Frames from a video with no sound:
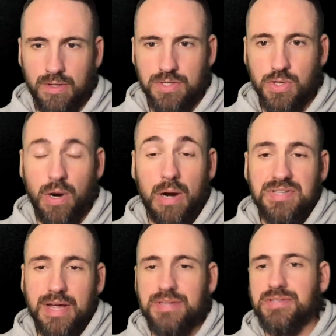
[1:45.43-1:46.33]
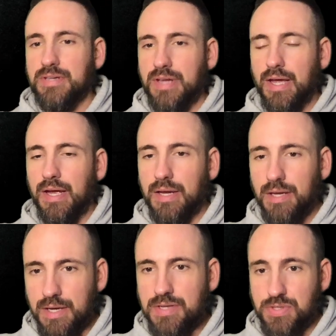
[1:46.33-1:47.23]
So our task
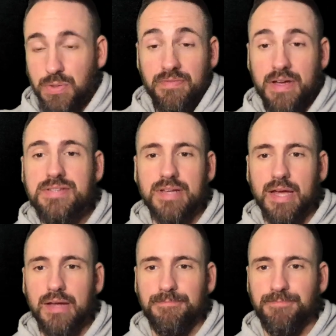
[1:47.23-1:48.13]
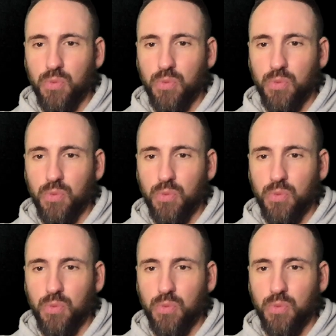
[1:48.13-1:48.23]
today is to investigate.